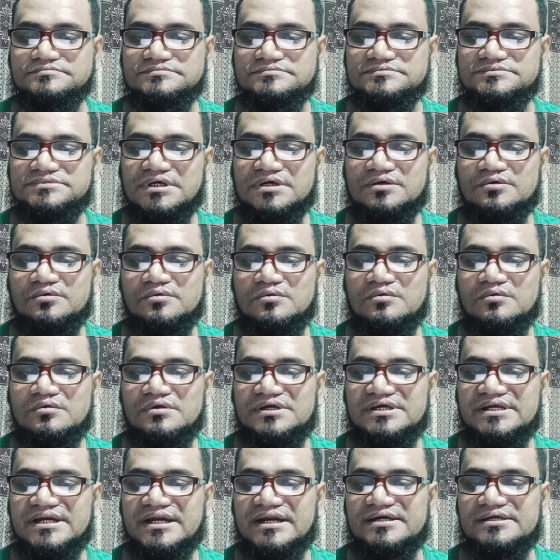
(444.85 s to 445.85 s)
the Google
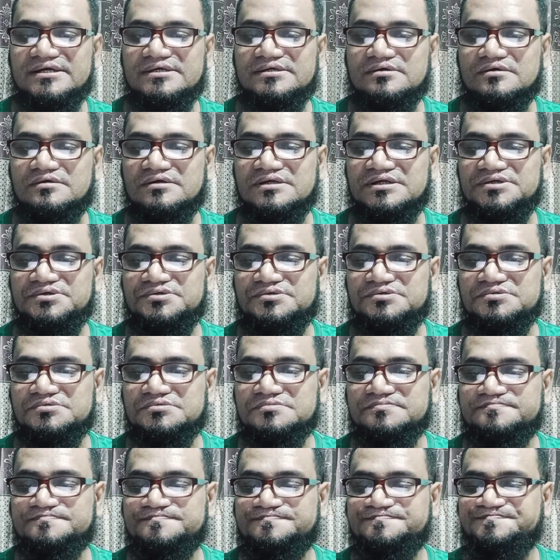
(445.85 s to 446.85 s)
trend on YouTube.